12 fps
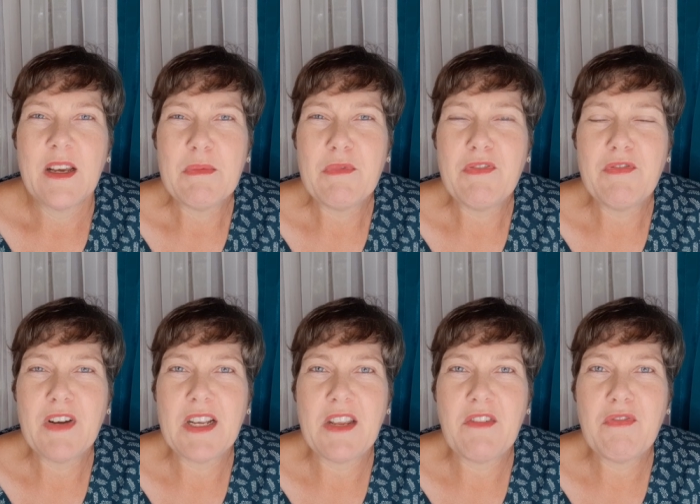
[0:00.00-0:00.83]

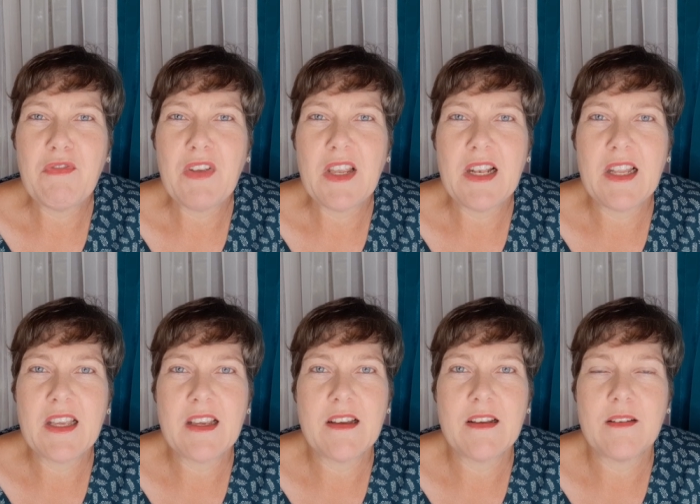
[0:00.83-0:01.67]
funny
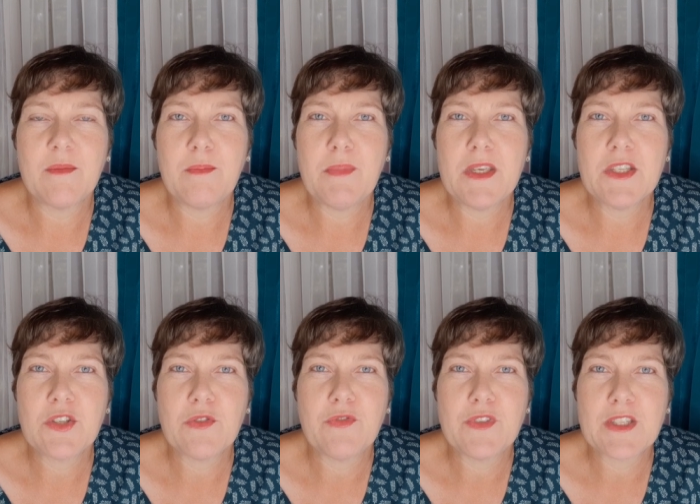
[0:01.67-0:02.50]
feeling piece
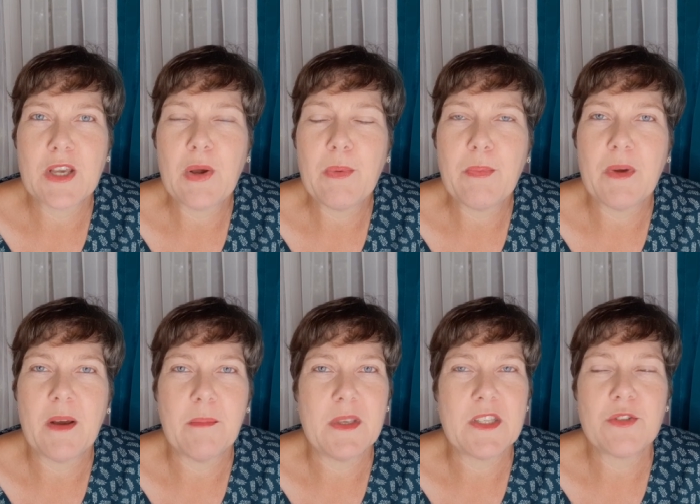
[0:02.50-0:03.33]
of soap.
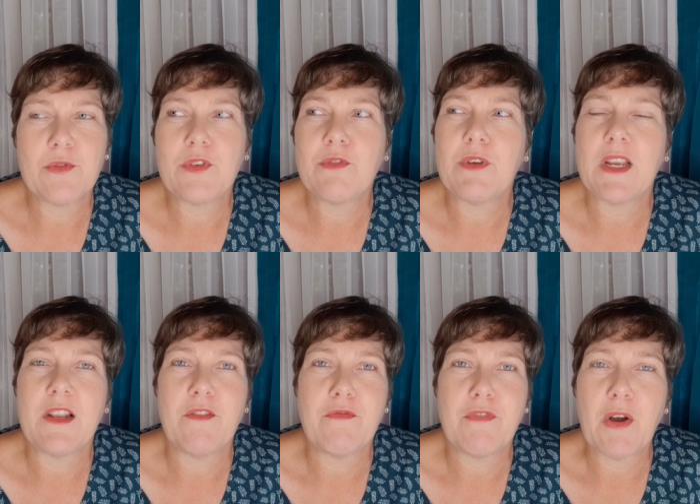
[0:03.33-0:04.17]
It's not really
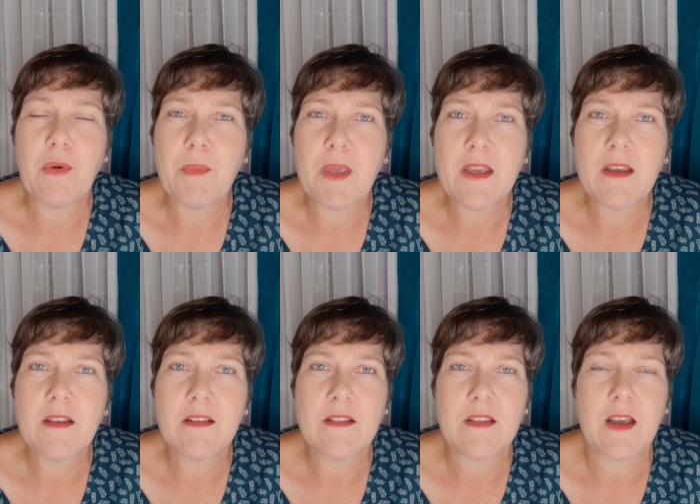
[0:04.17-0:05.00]

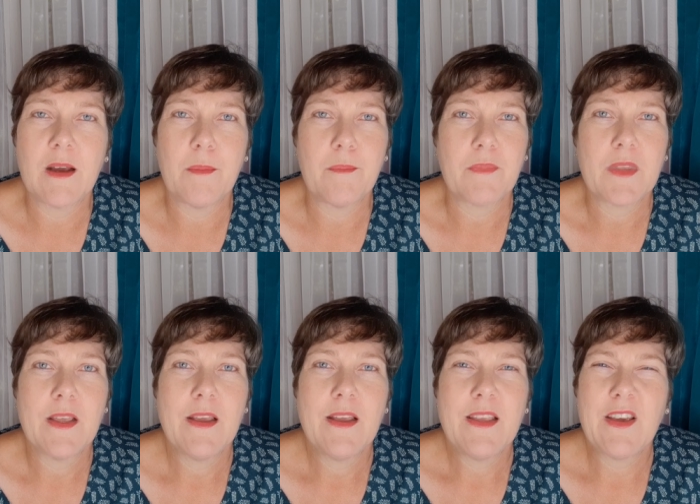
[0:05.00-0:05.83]
foaming.
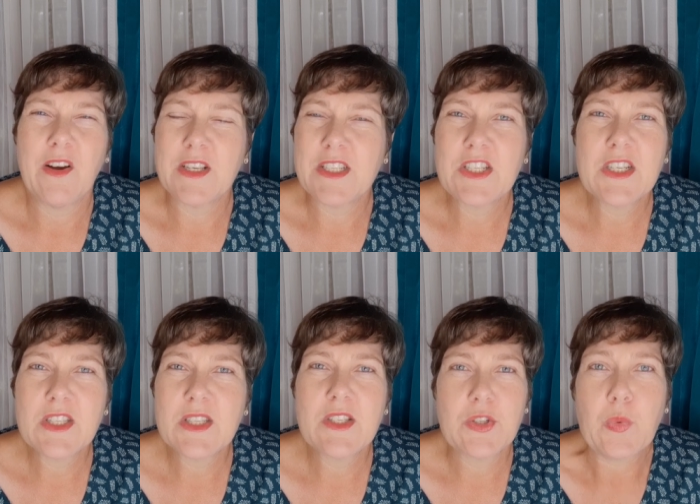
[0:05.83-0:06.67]
Yeah,
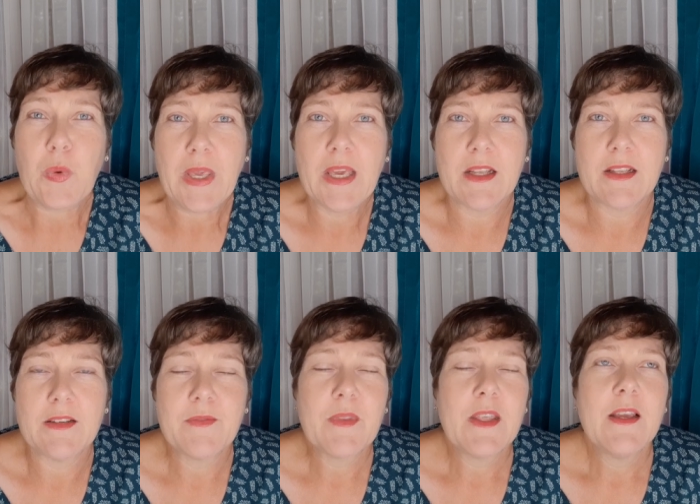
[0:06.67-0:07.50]
it's weird.
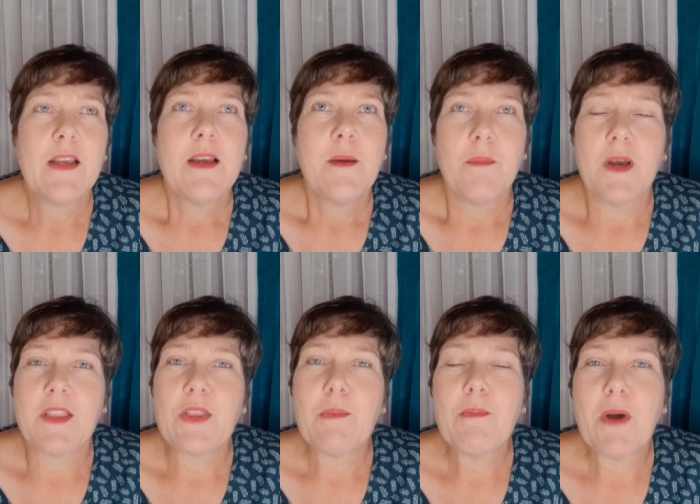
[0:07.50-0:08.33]
But
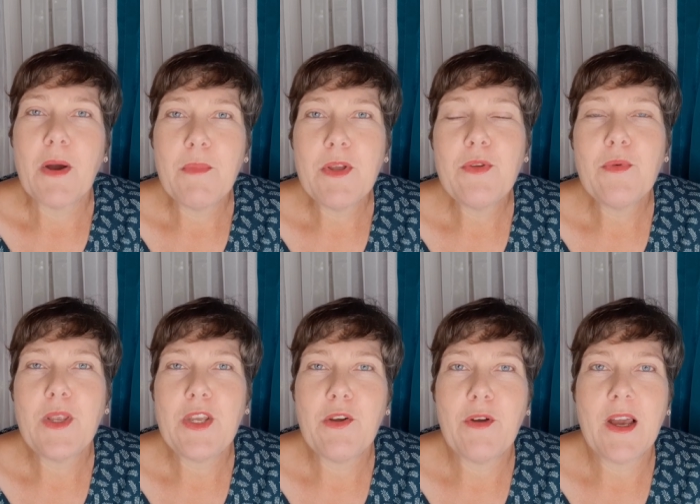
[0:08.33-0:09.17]
the moment
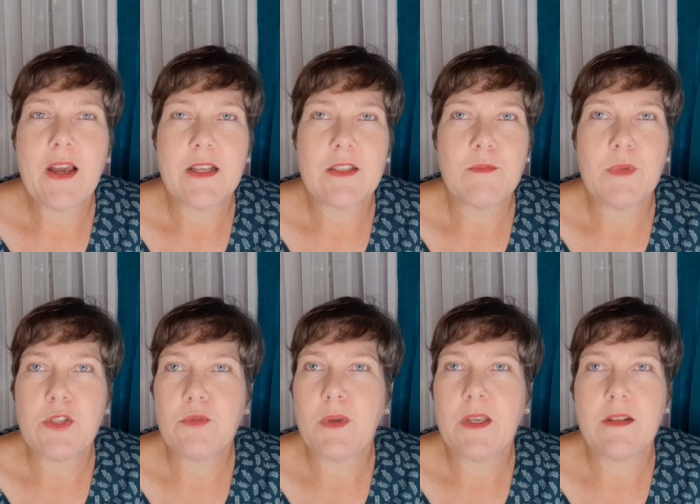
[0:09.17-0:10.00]
when you add
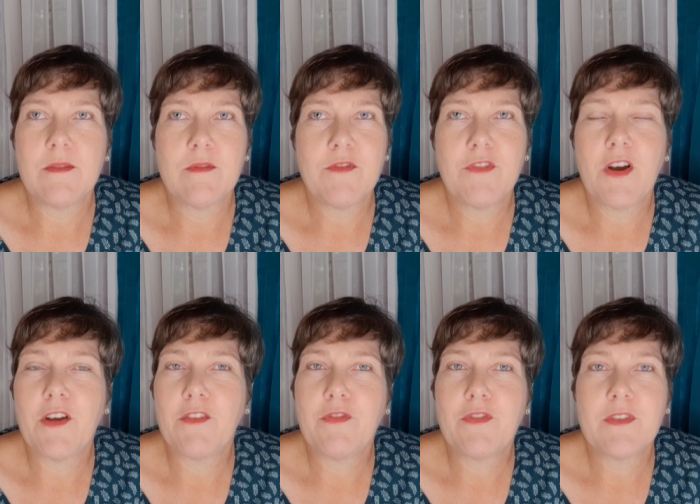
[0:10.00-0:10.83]
between
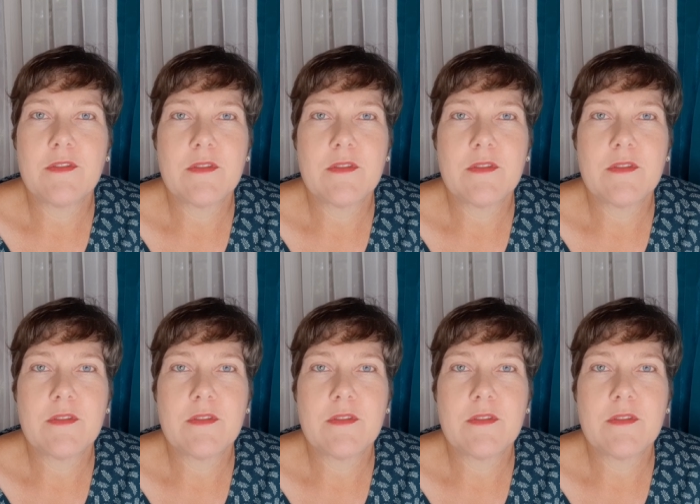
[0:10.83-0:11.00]
5,